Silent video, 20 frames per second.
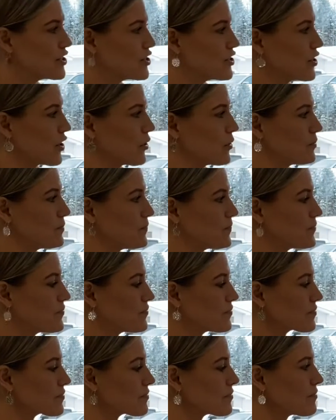So
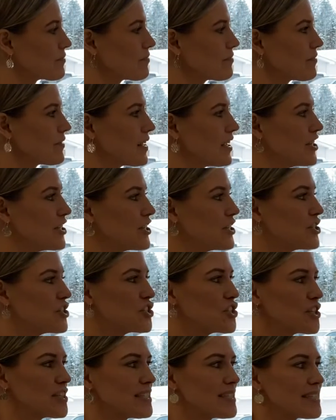
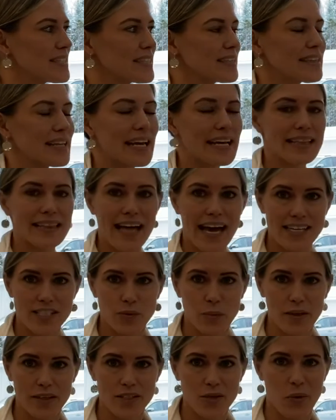just like last
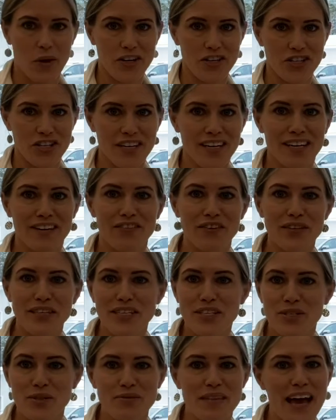week's question, and if you
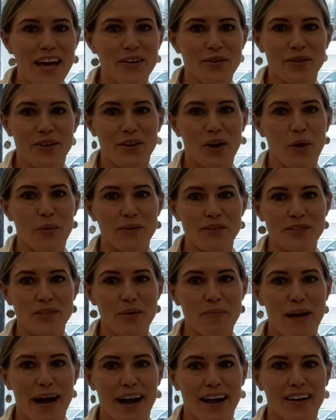didn't do that, you can always go
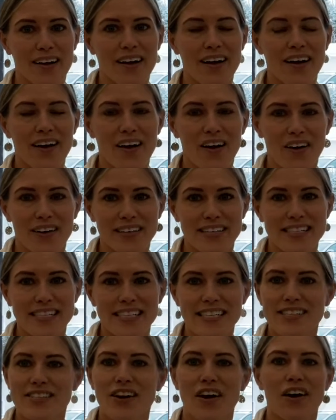back on
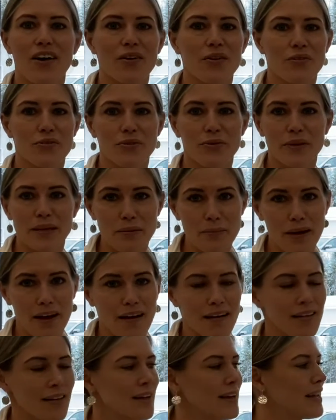Seesaw or through
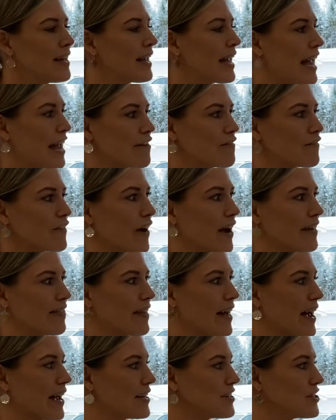email and find
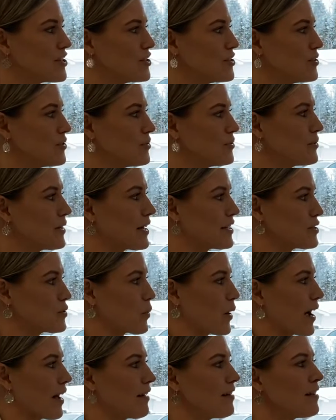that to do as
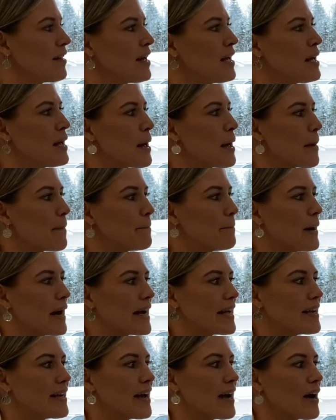well.
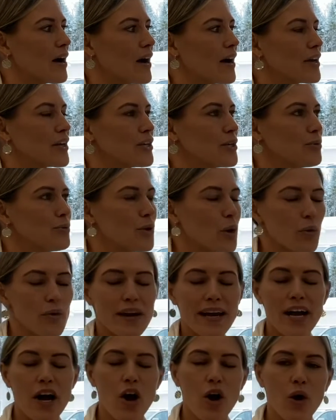But you know that
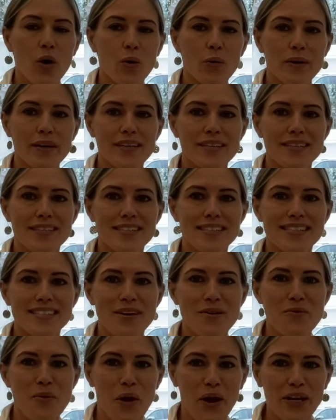I always
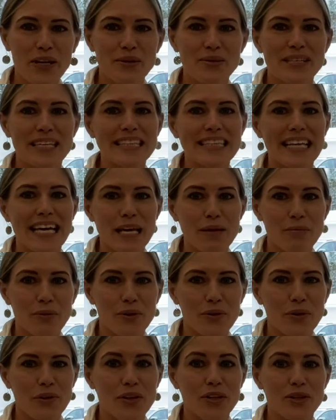want you to
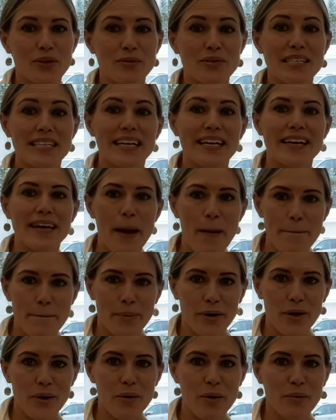label using a
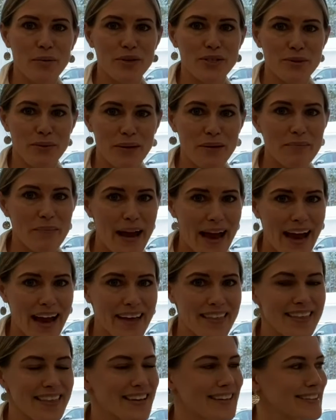number when we're doing math,
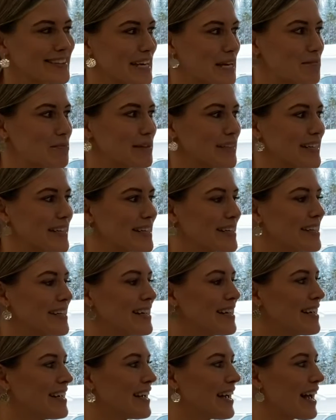labeling
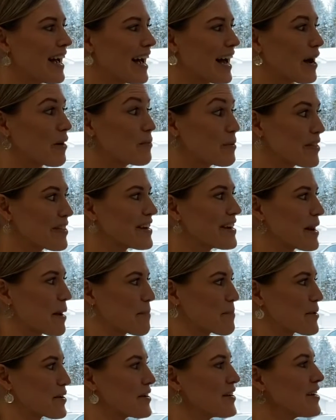with a
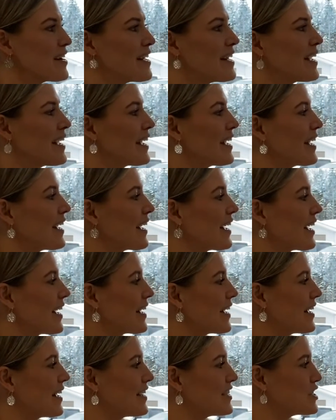number,
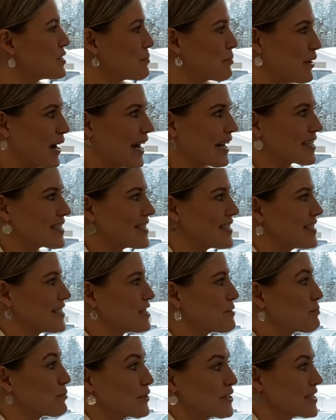to
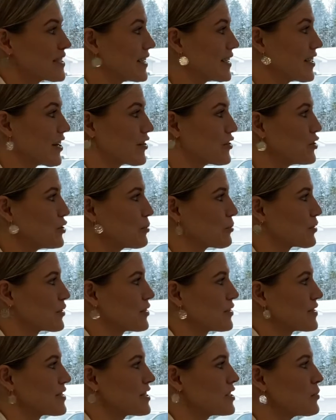practice printing our
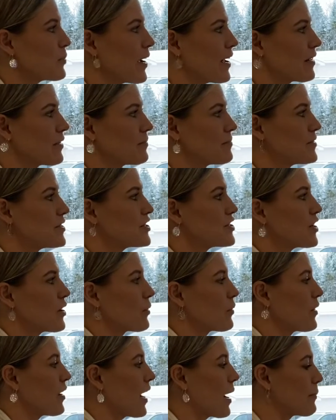numerals as well.
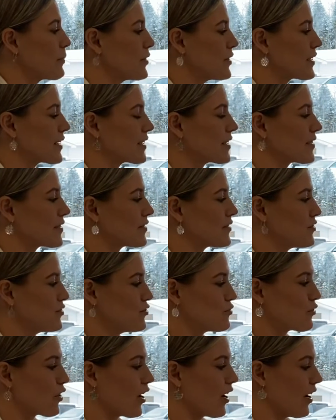So I'm going
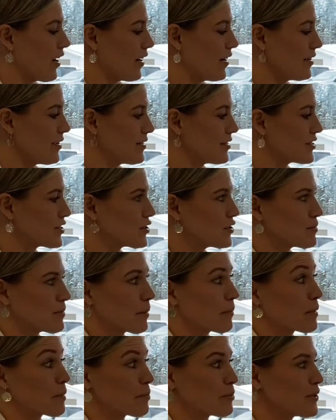
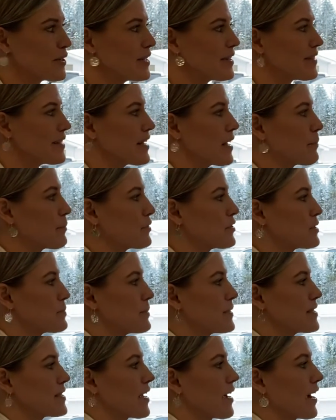to print the numbers
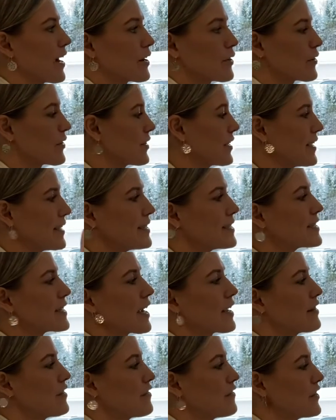beside or
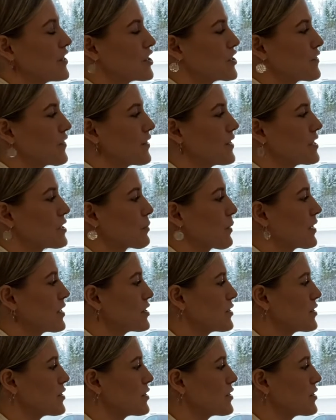inside the fish for this one.